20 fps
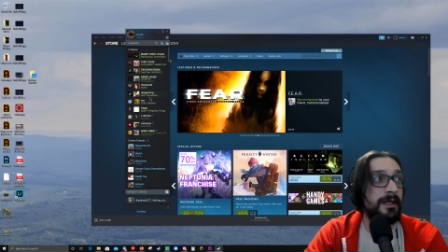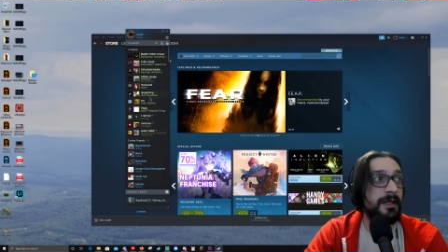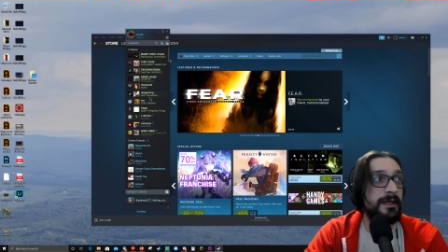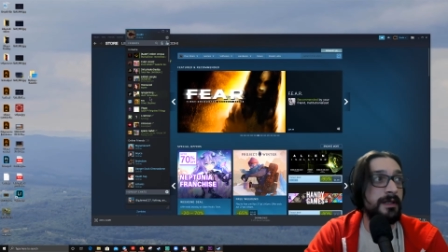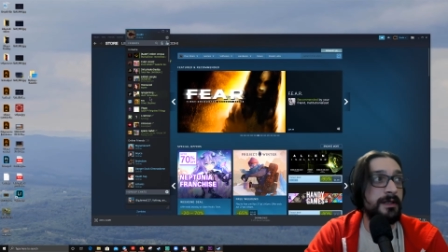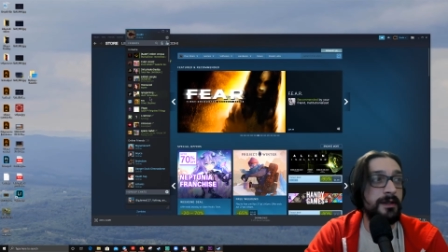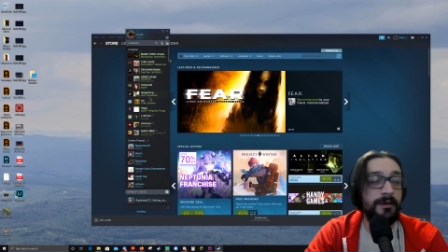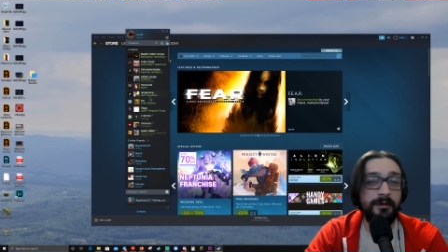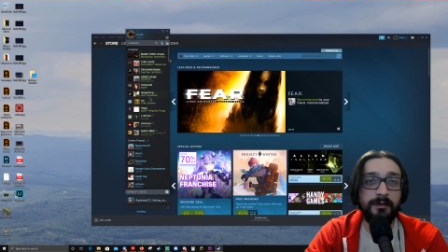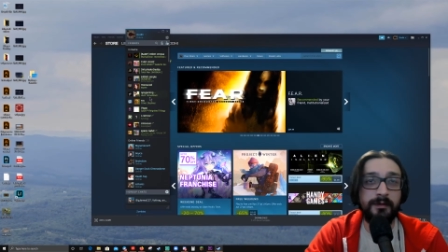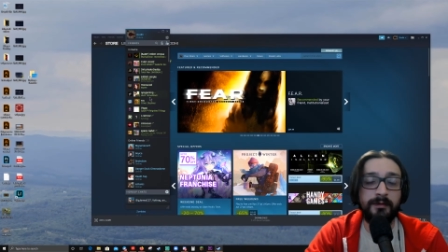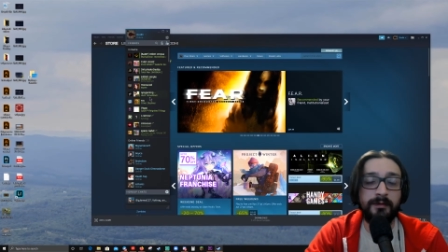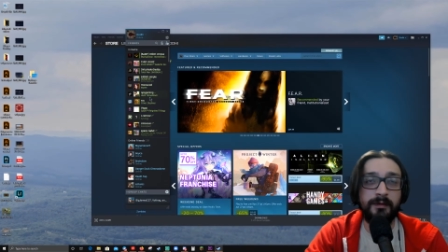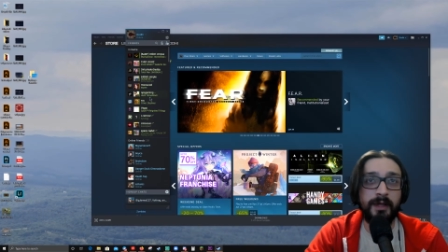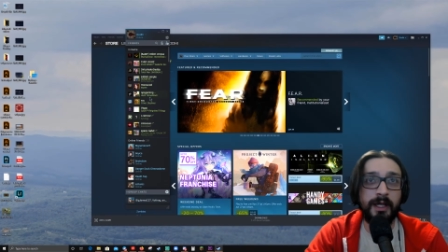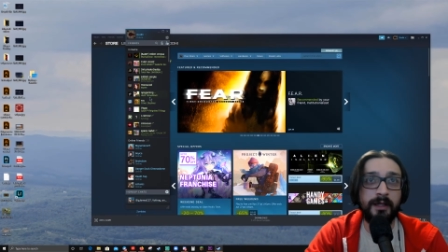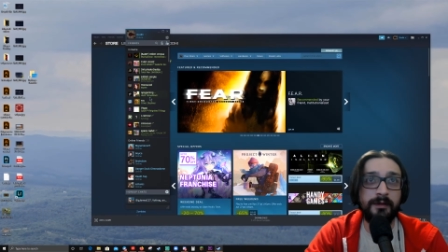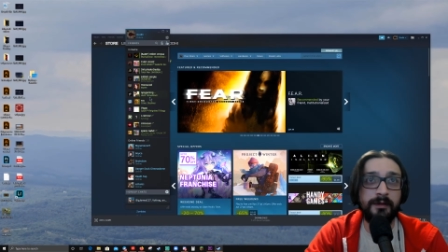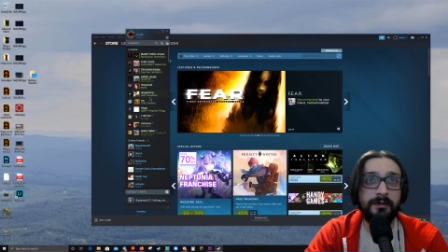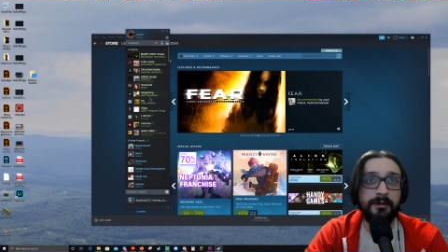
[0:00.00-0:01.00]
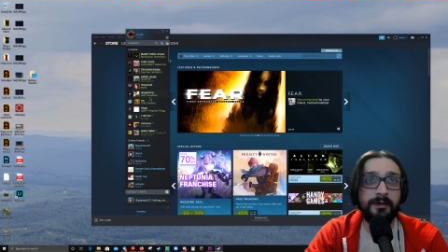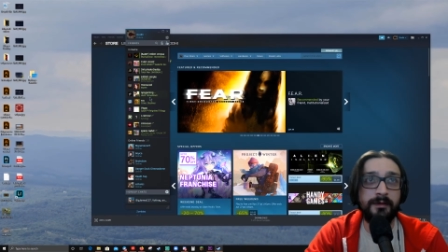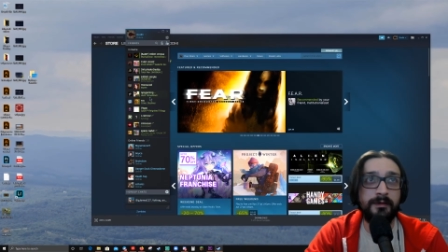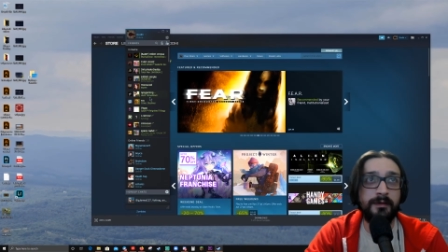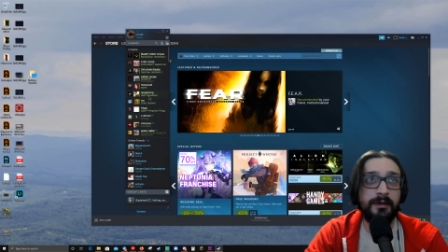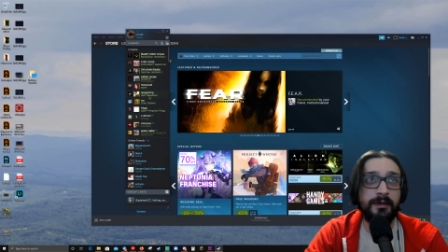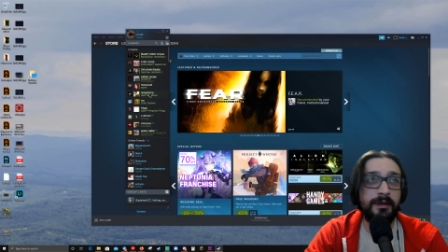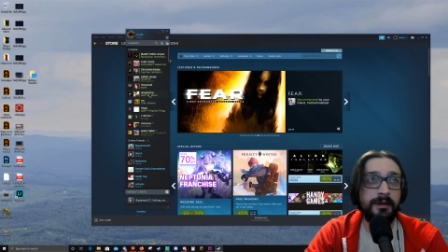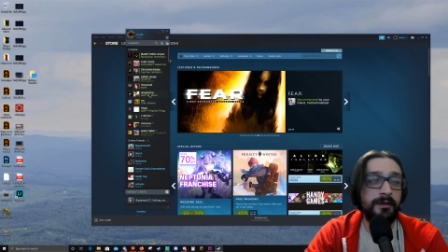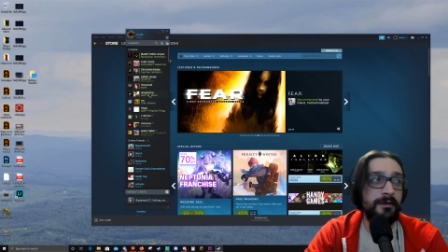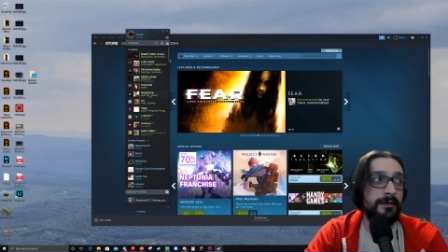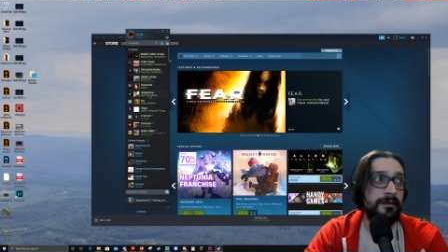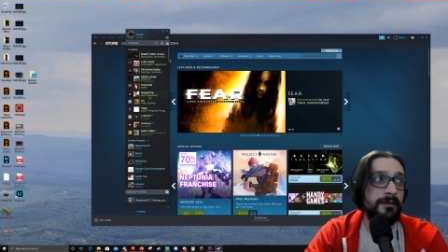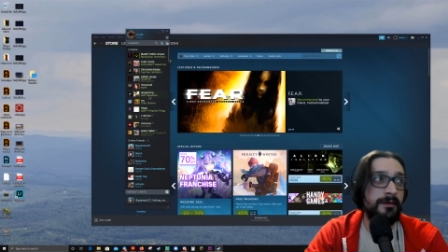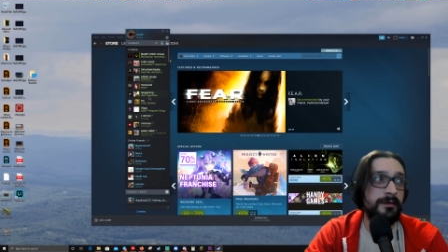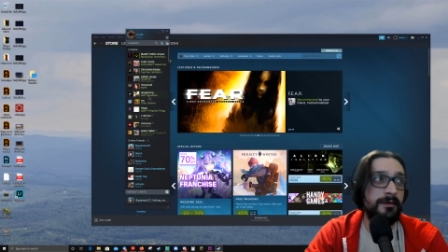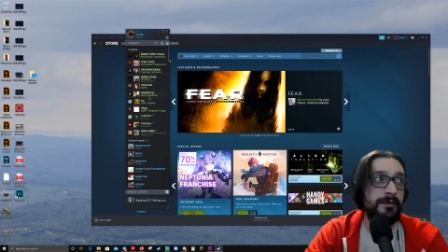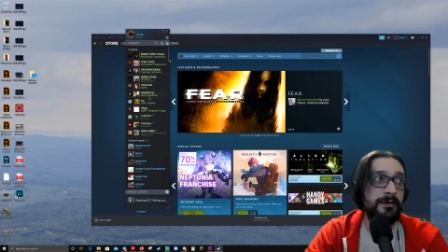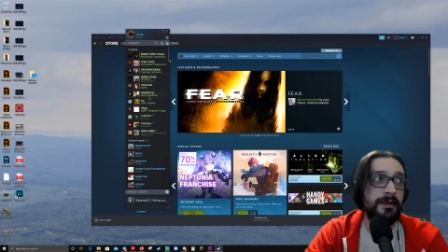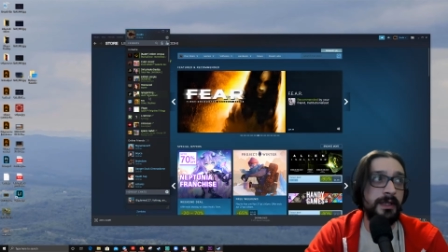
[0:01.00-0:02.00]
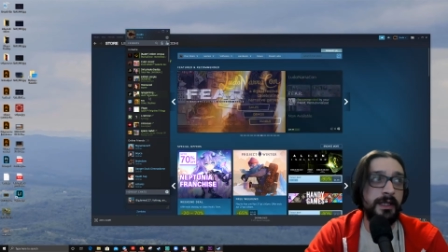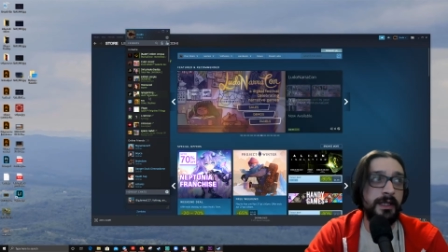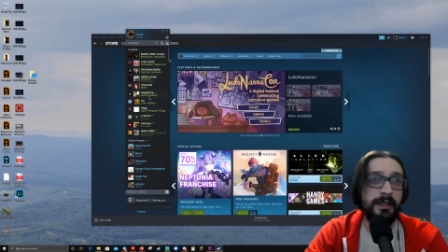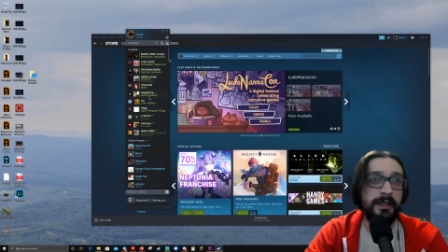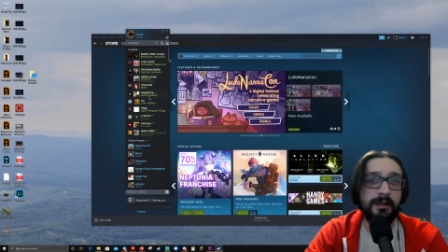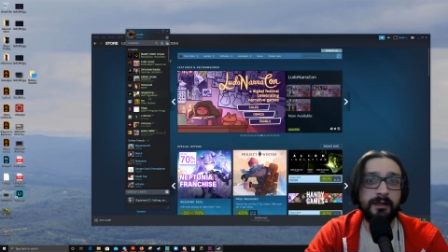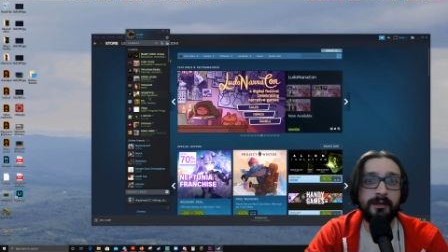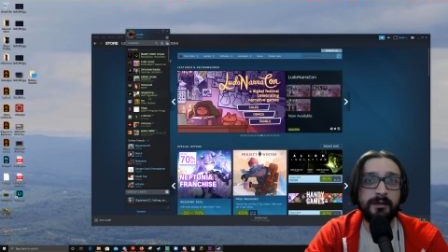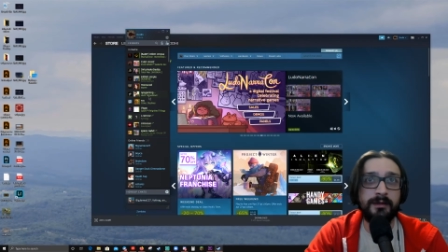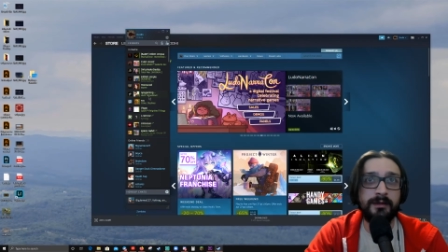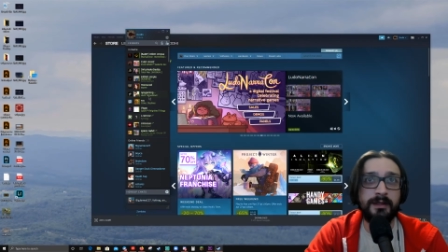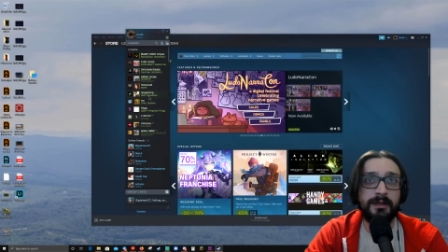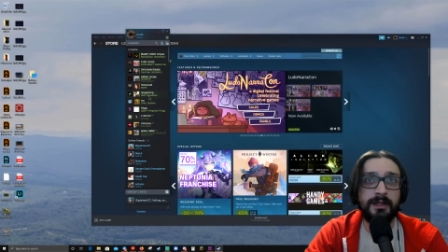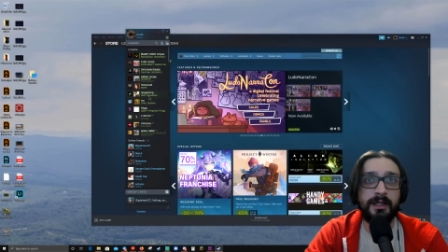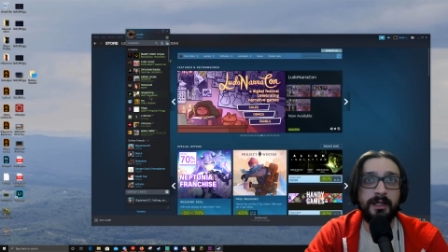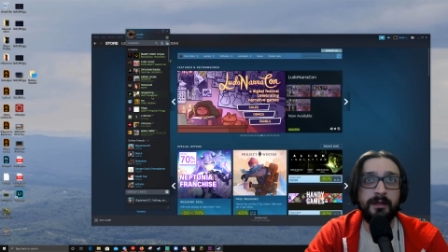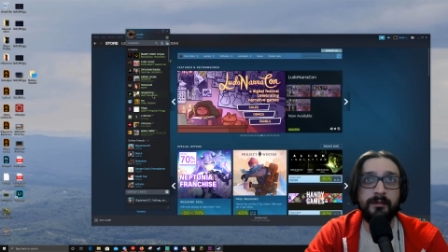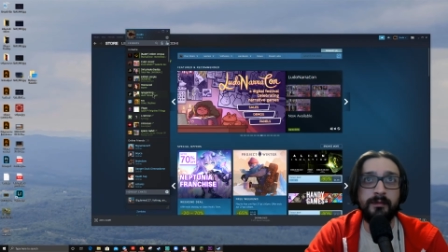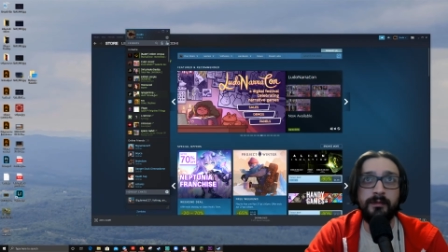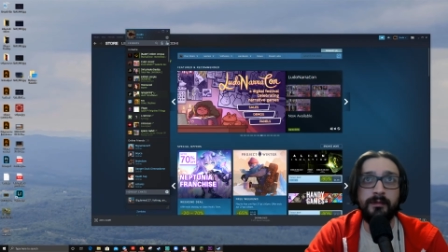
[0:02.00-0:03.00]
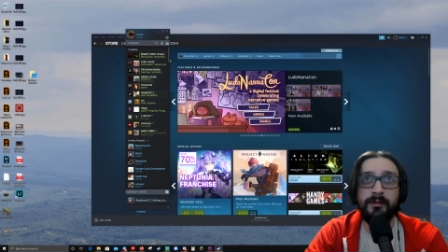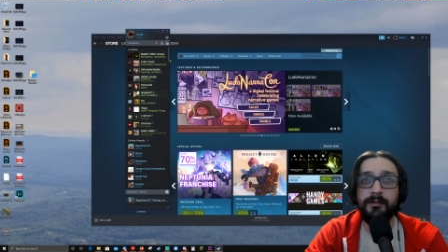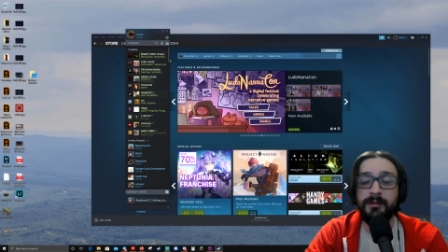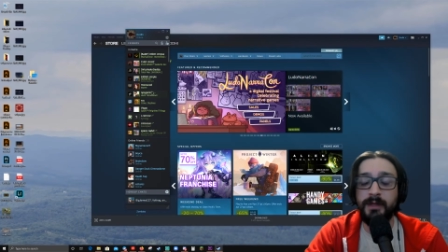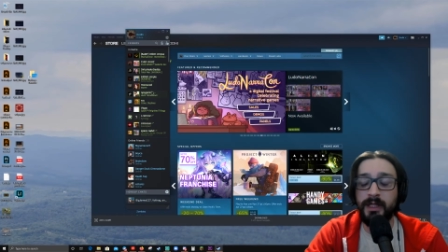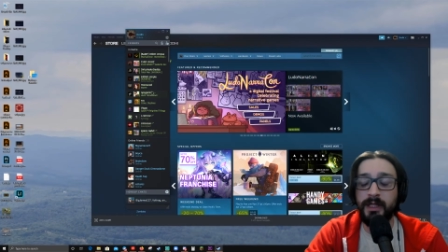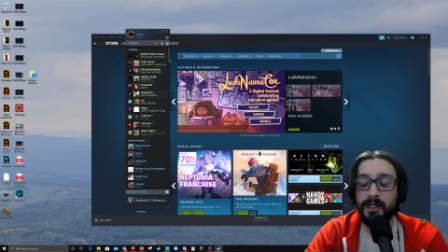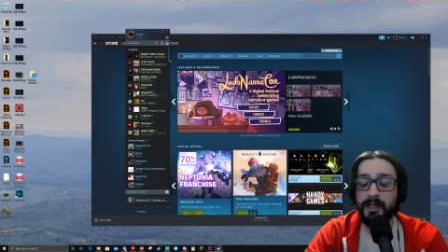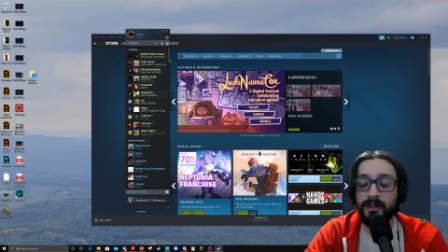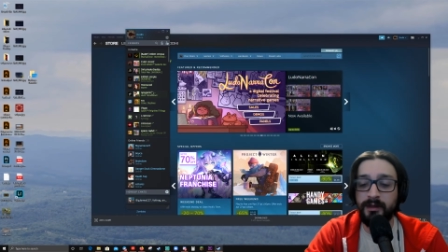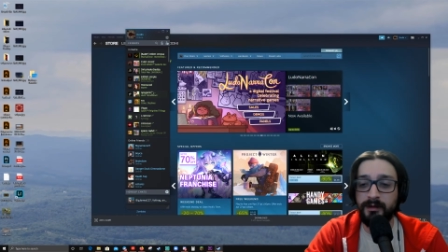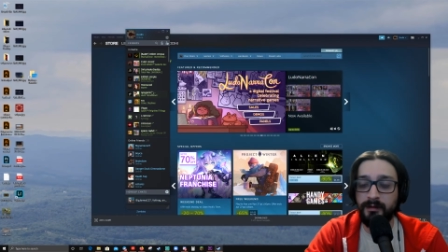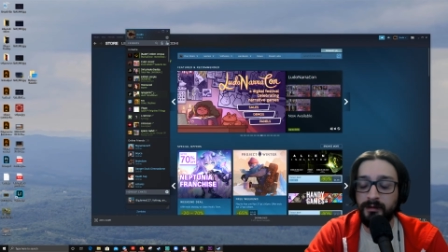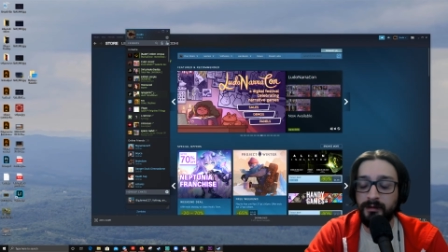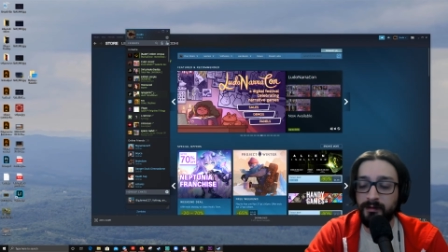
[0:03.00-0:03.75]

So Valve get Steam, get your